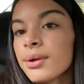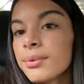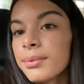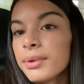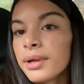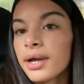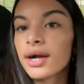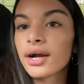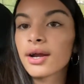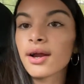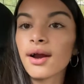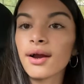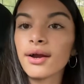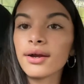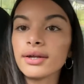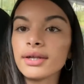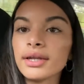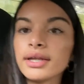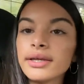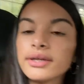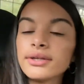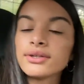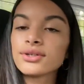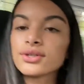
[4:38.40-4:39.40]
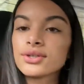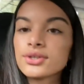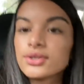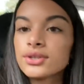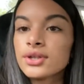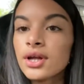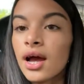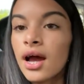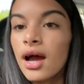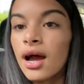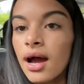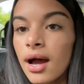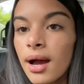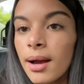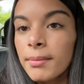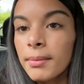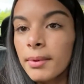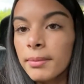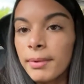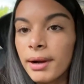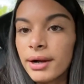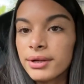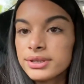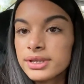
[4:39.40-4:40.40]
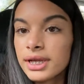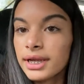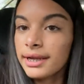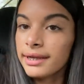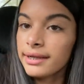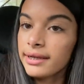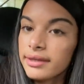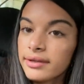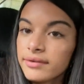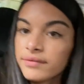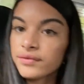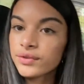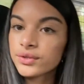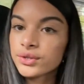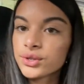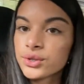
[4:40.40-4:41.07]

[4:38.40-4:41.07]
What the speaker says: We are currently just about to leave